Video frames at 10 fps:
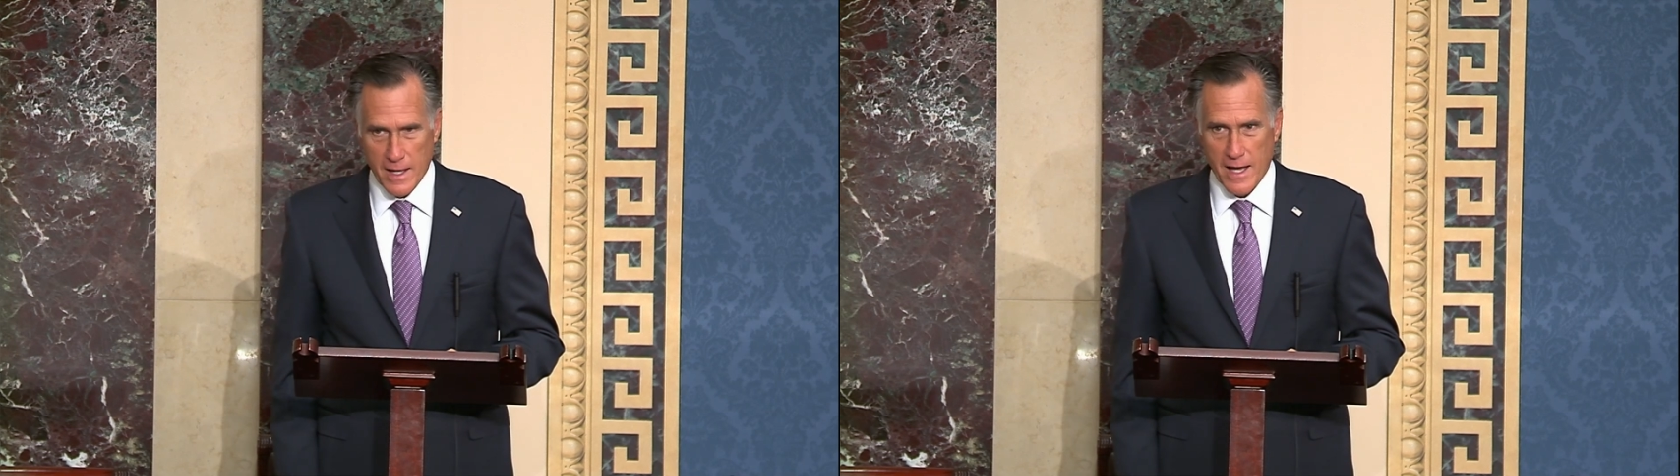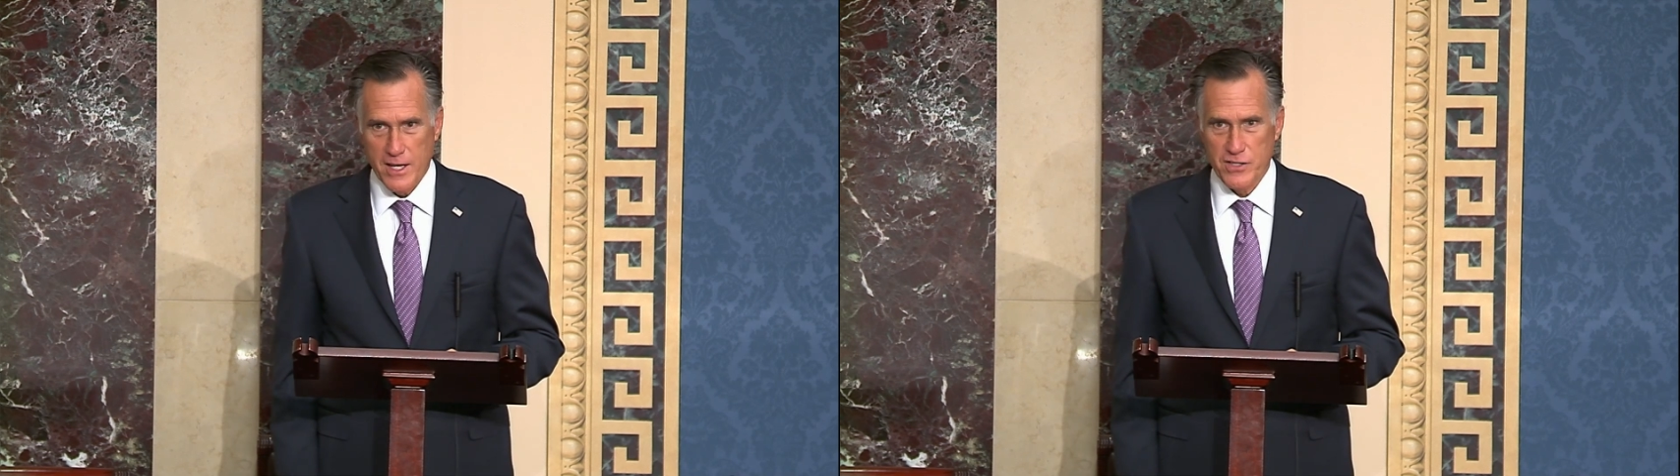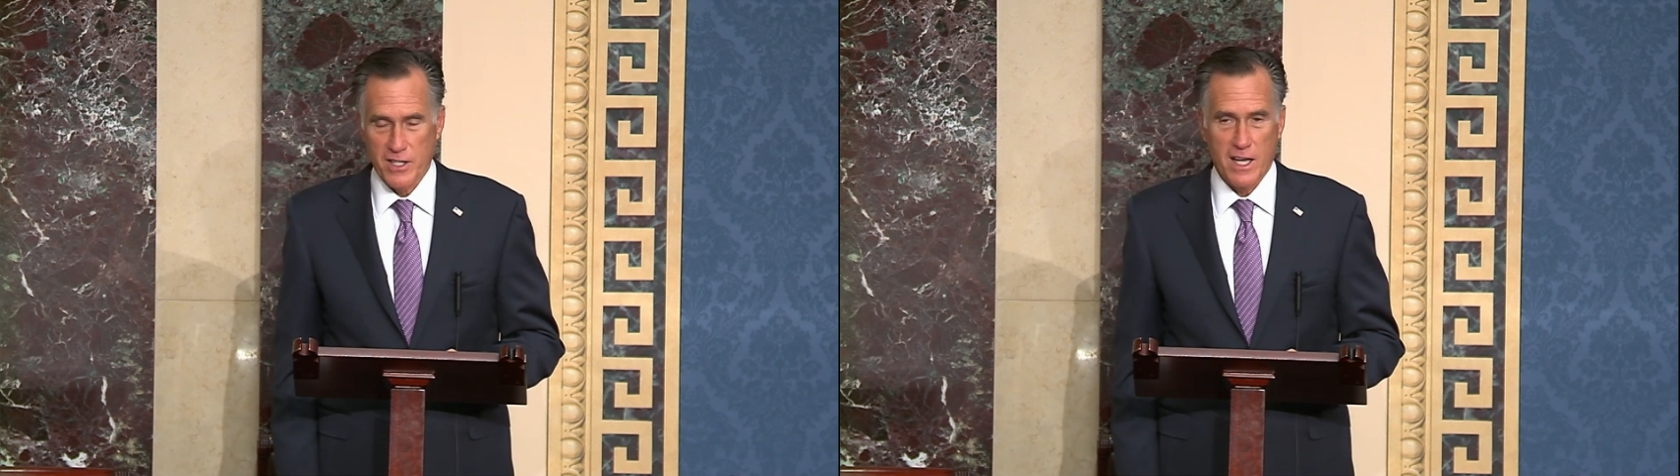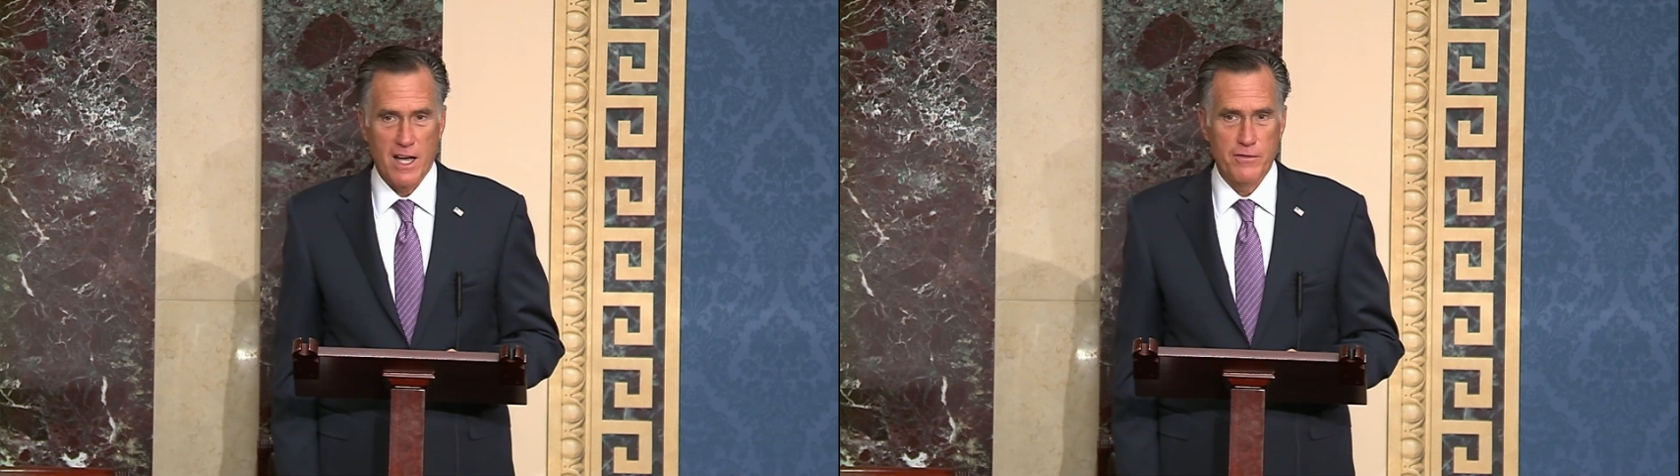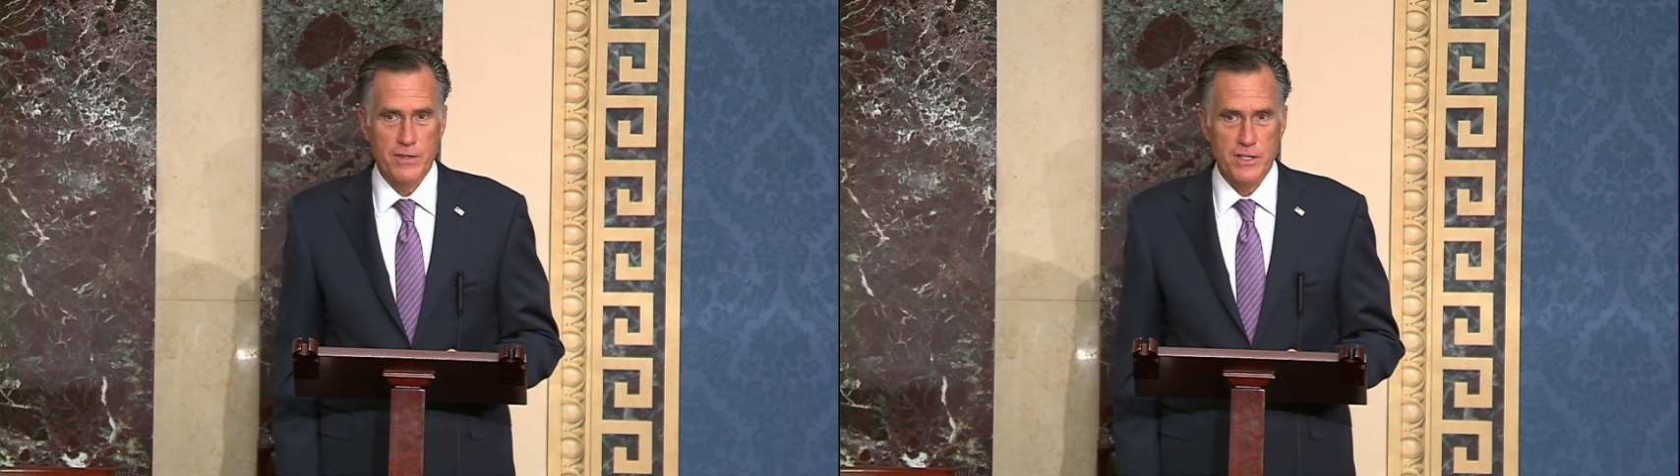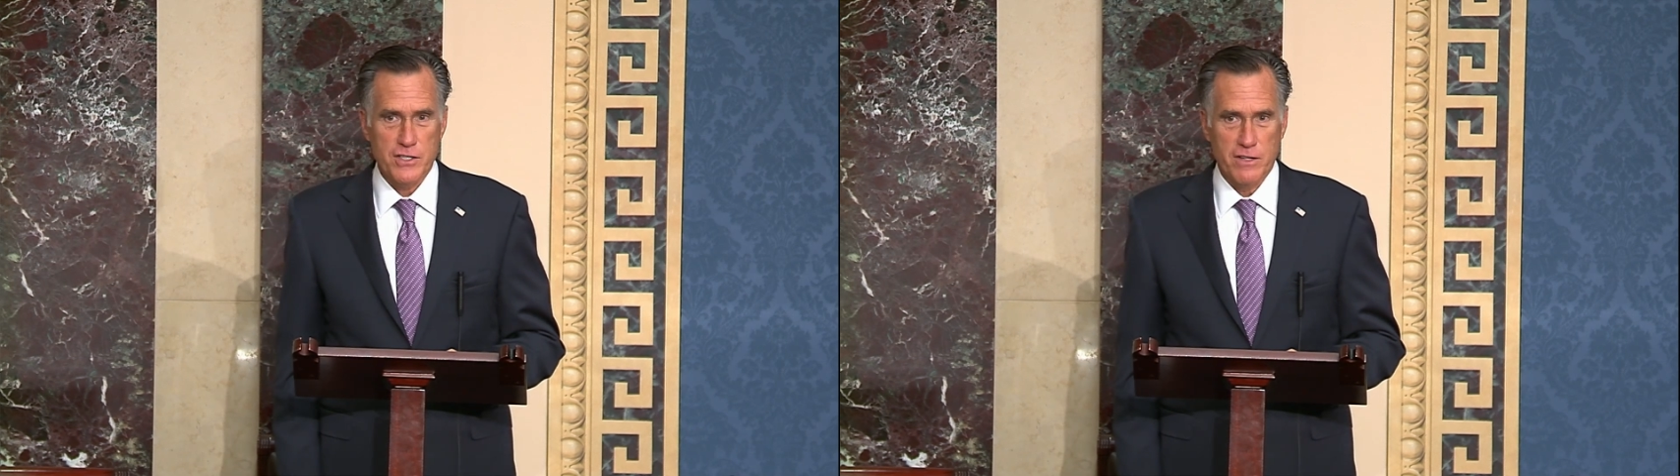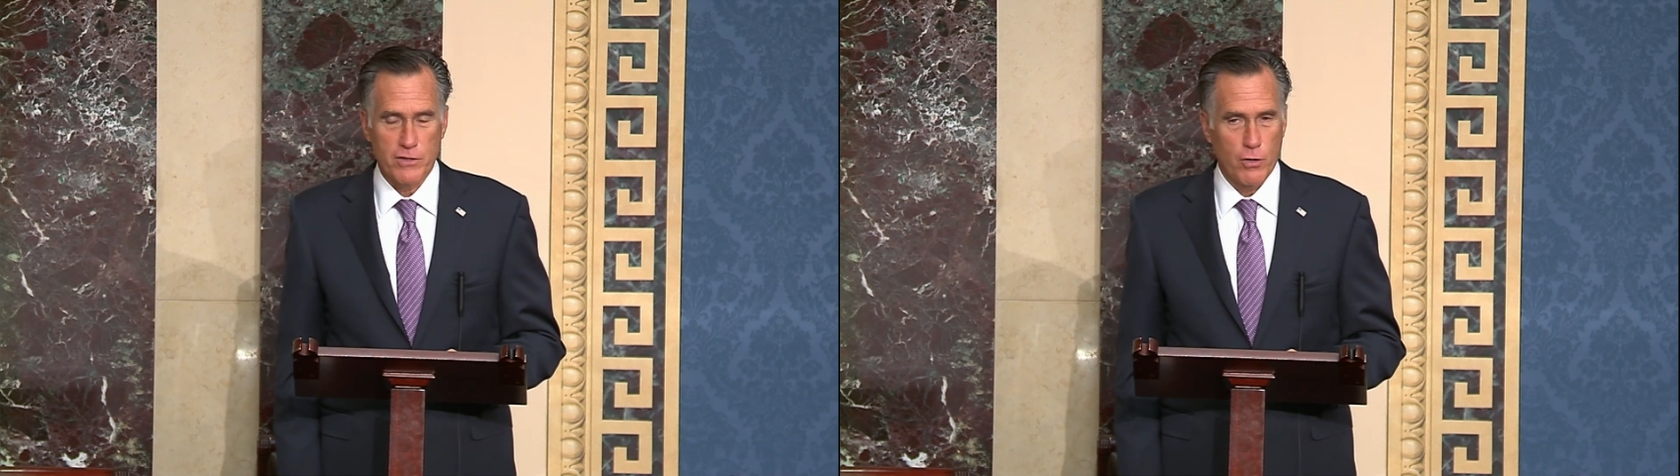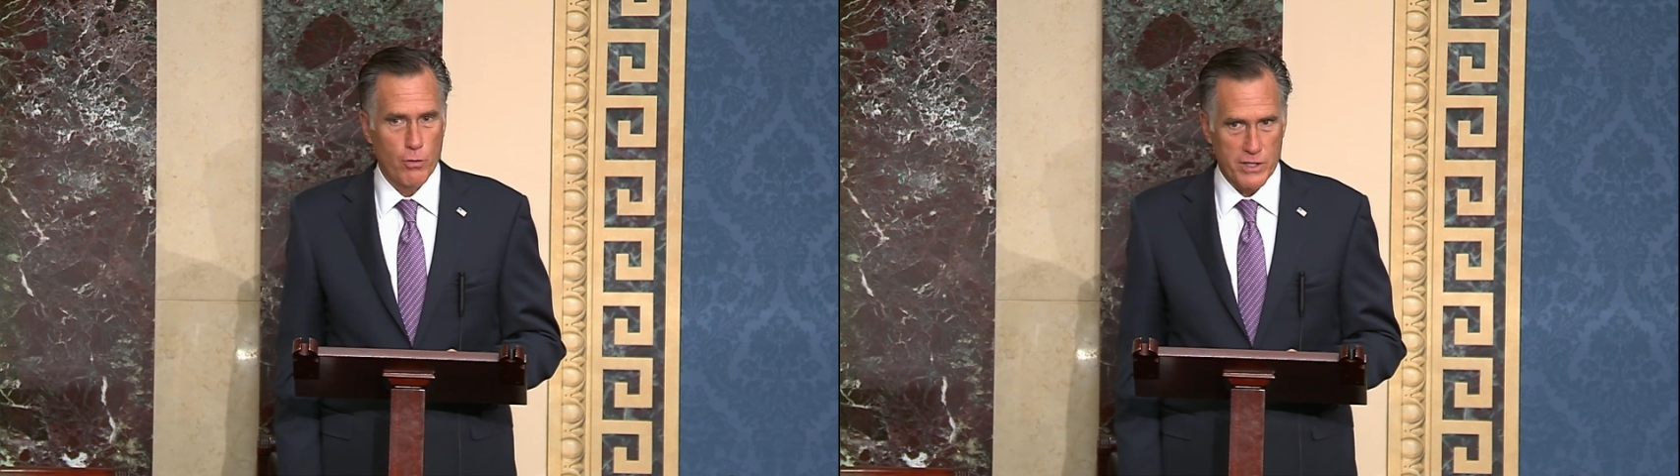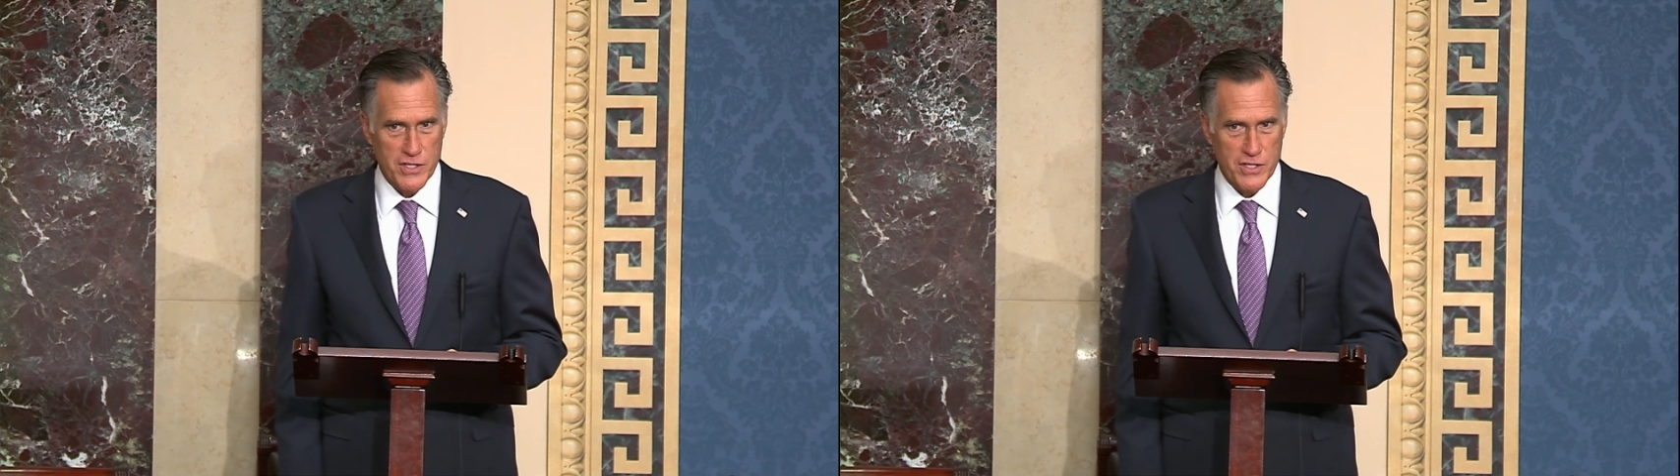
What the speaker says: as the confidence of the court